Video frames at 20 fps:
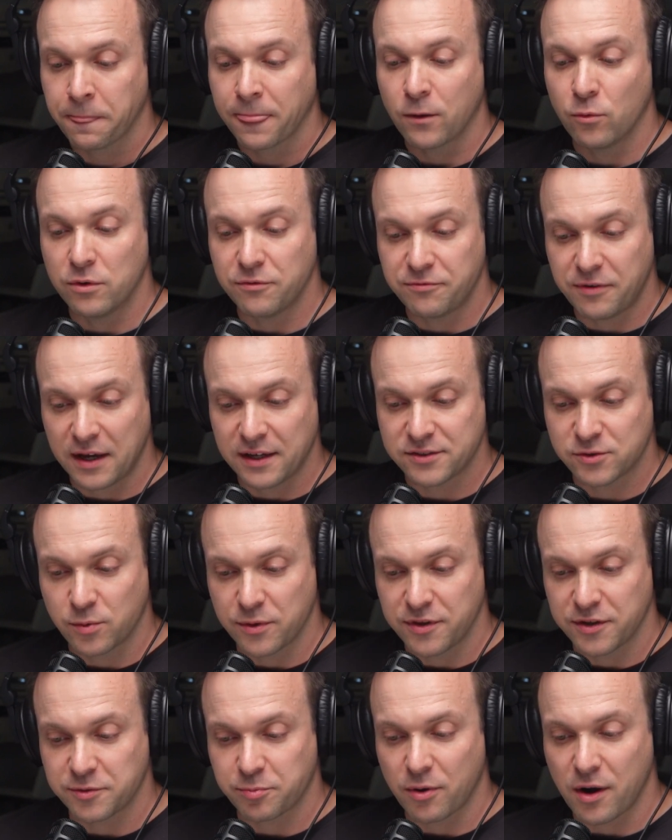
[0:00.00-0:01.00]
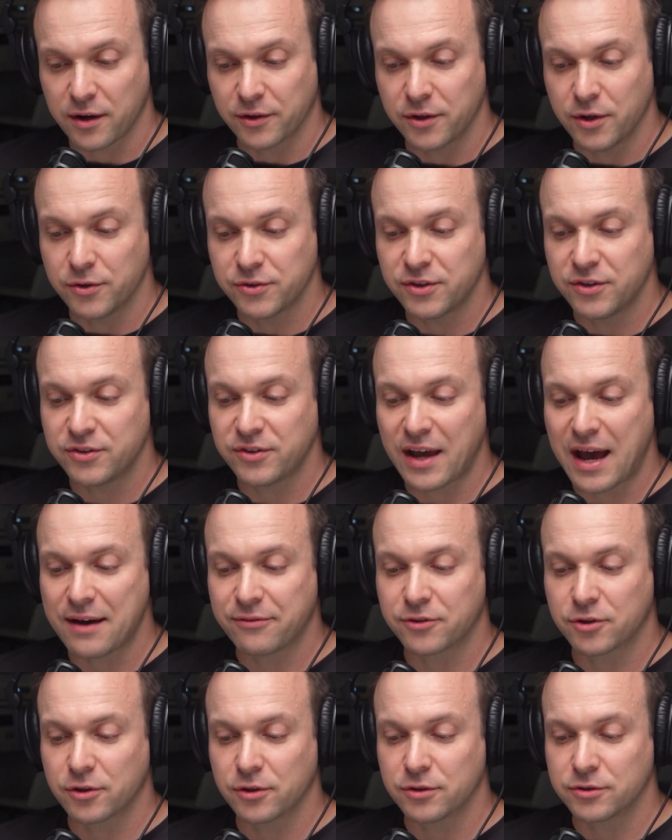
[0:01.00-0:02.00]
When faced with this prognosis,
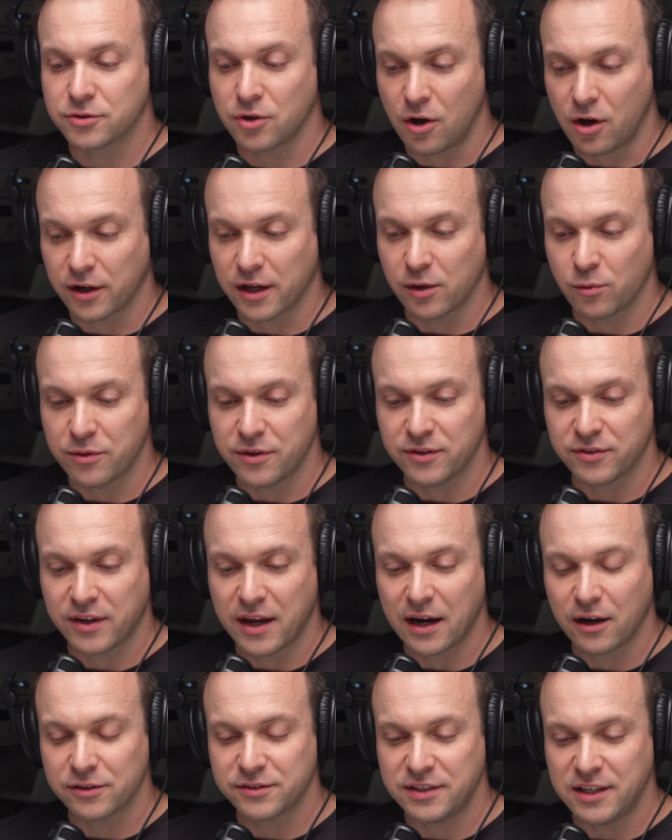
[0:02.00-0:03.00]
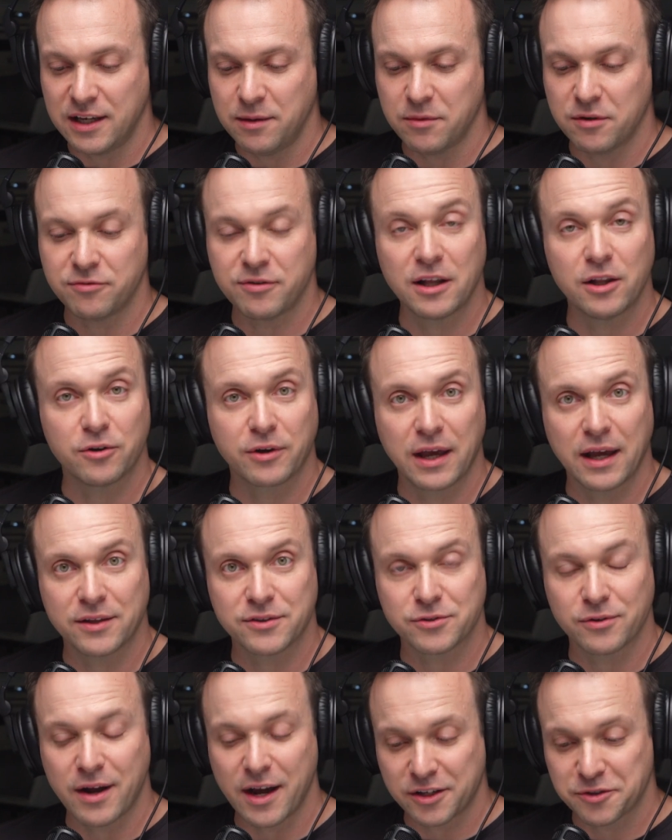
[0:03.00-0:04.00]
after talking with his care team and fellow
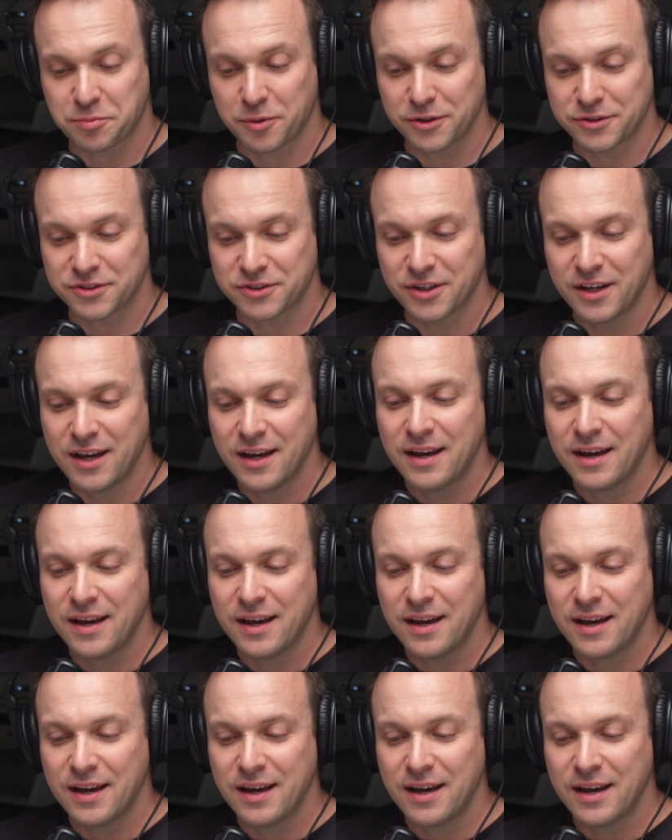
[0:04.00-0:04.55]
cancer experts,